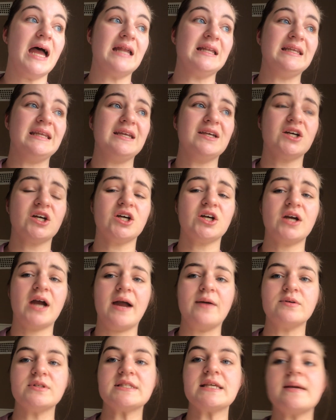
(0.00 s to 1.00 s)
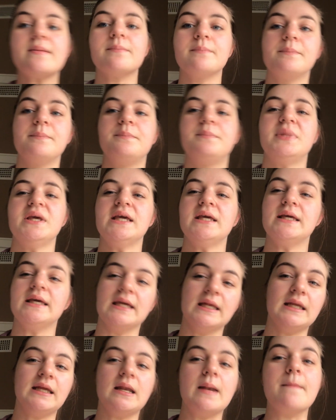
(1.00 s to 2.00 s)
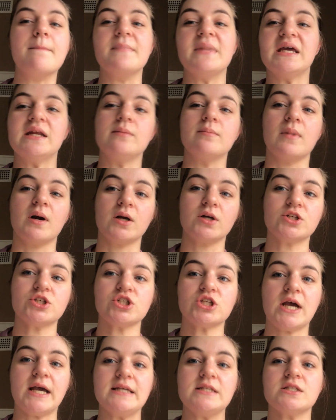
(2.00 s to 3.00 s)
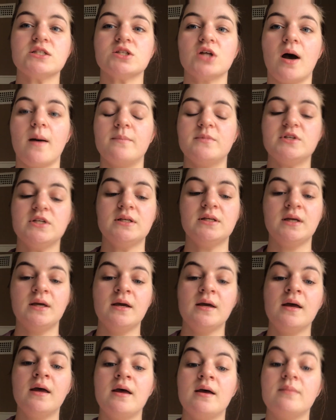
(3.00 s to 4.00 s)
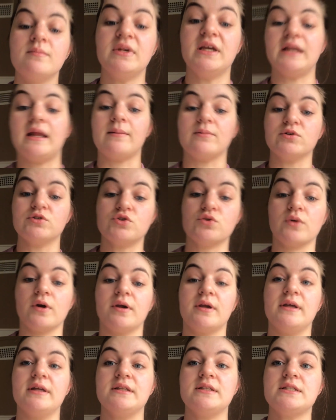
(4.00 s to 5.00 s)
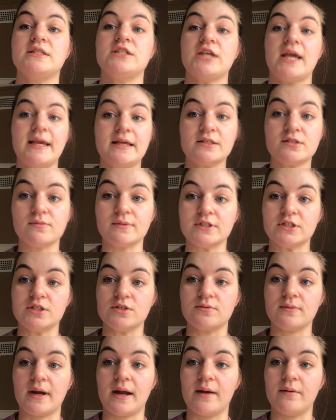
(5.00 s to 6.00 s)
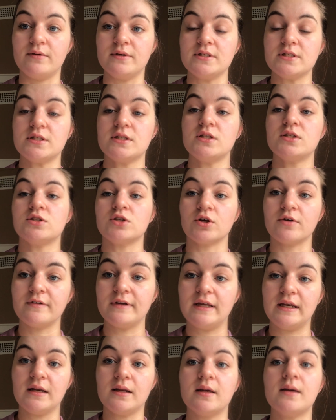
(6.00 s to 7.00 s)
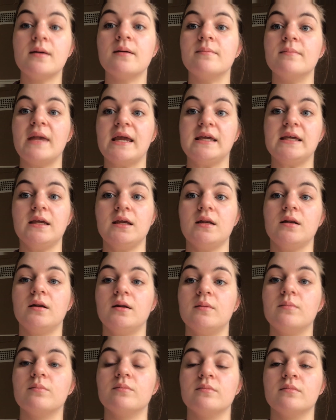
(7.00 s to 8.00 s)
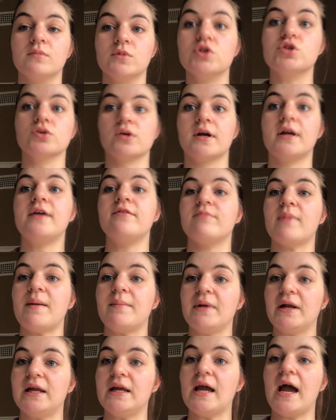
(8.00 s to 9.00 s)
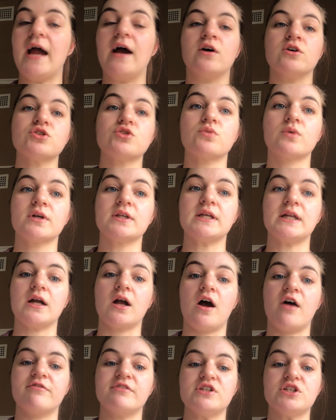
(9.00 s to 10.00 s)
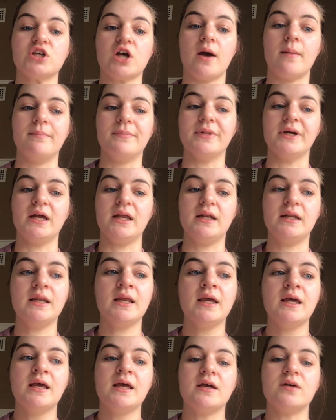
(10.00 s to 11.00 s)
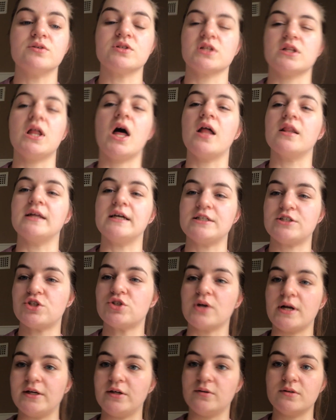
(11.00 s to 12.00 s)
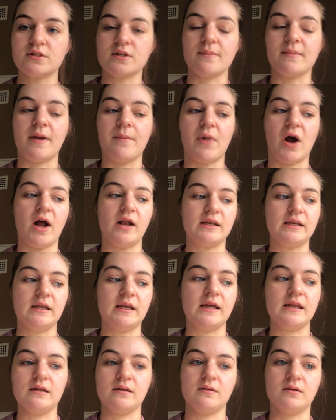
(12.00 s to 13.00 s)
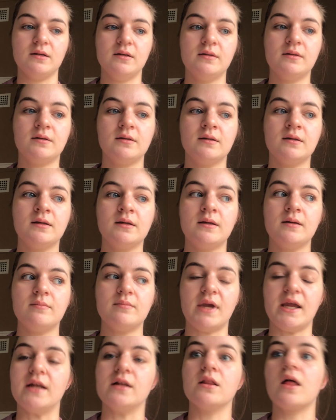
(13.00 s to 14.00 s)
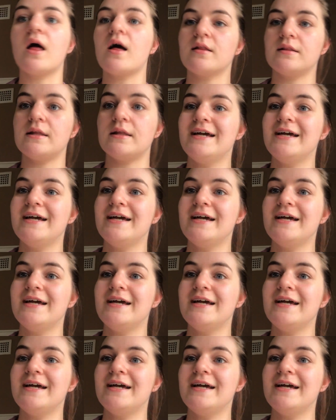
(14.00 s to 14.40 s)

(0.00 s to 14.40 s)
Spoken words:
near, I would say beginning mid-March, I stopped being able to work at Jake's, which is where I was serving, making the majority of my money. I also worked at a coffee shop, but it was a lot less strenuous on my body and paid a lot less.